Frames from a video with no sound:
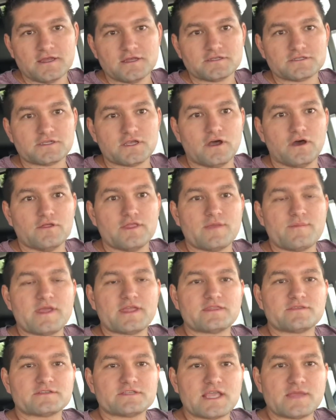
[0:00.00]
So they
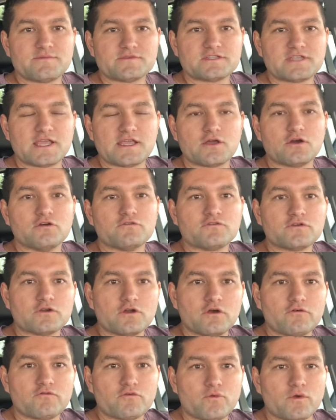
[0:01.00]
make the same mistake over and
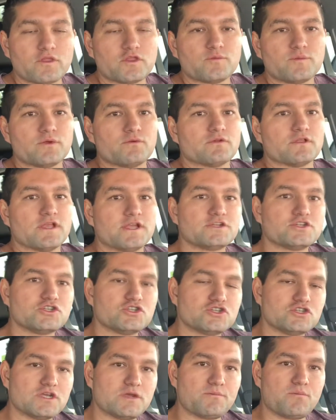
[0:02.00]
over, whether it be
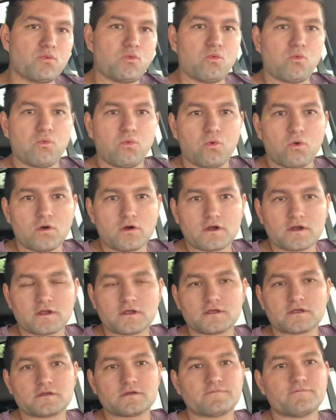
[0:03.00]
relationship,
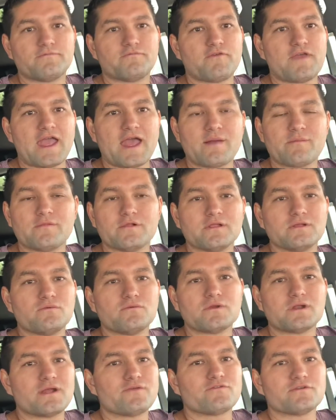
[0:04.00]
work, family,
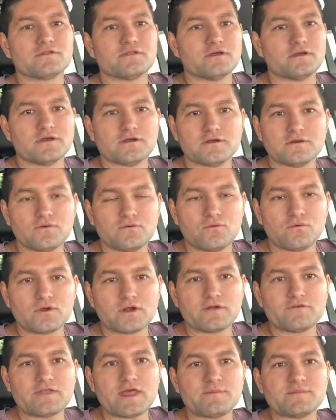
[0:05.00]
whatever
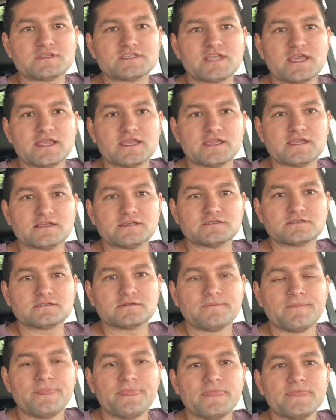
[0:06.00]
that mistake is.
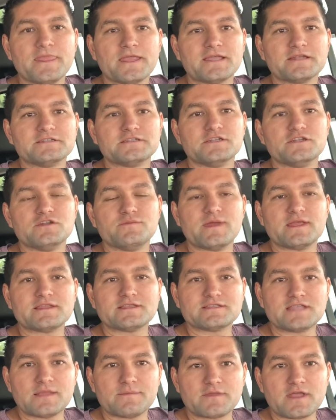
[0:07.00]
They continue to make the
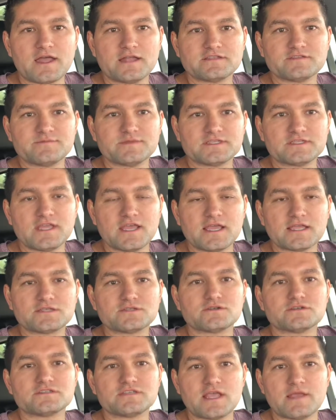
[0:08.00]
same kinds of
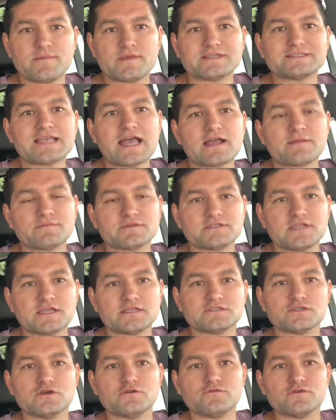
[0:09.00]
mistakes or same exact
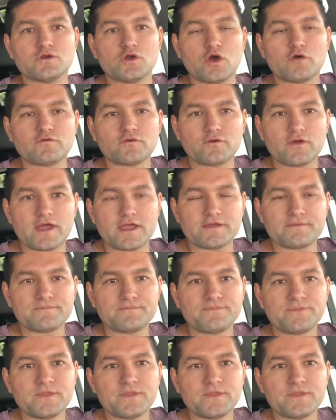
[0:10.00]
mistakes over and over, right?